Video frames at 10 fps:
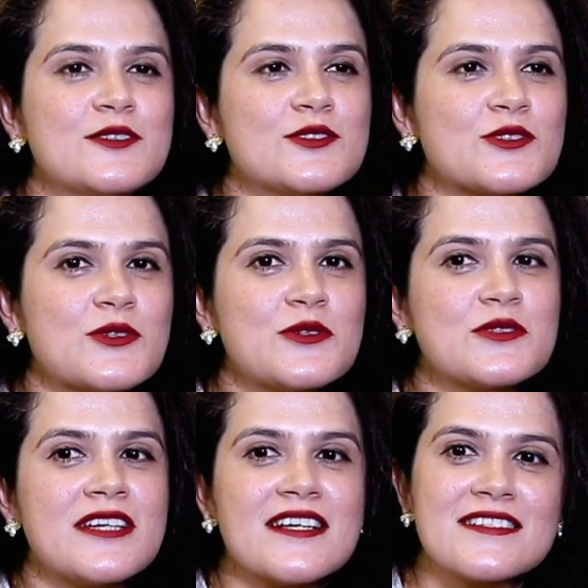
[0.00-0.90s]

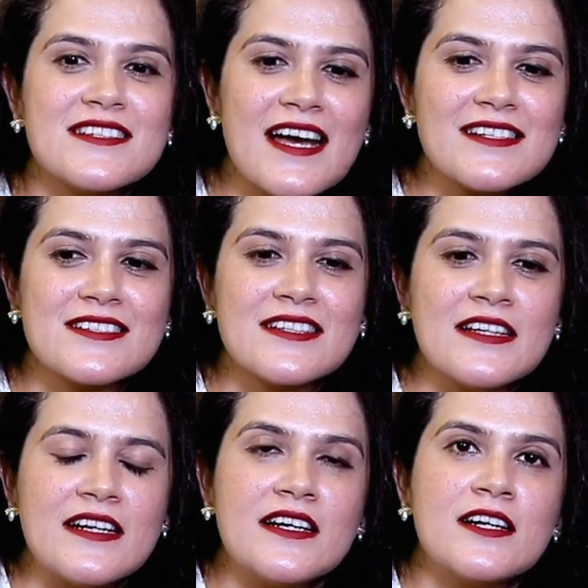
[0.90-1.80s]
So that's that.
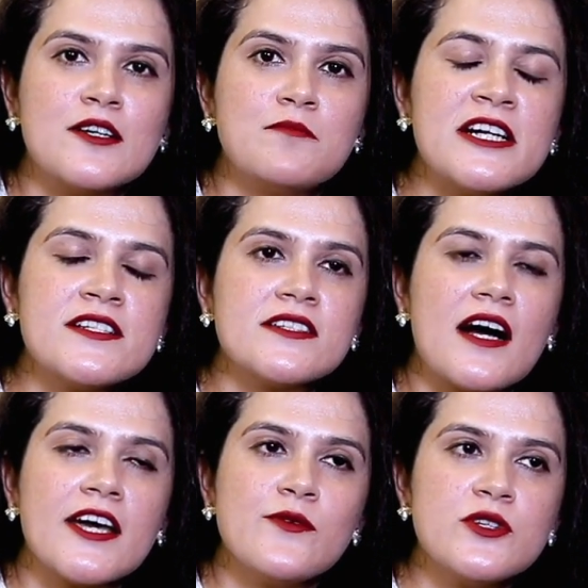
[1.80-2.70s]
But
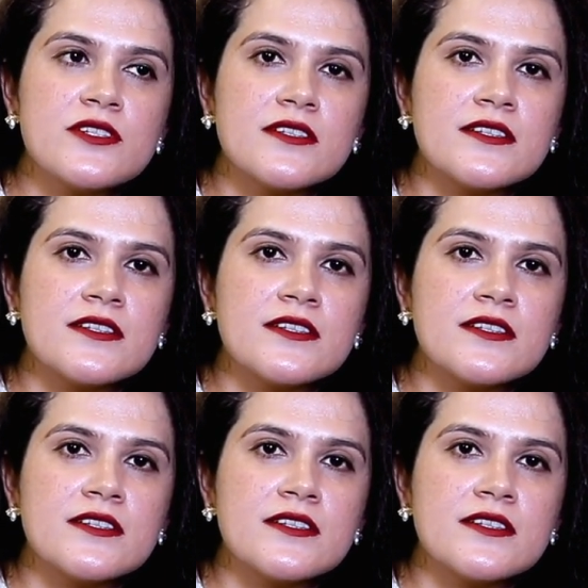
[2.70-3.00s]
I would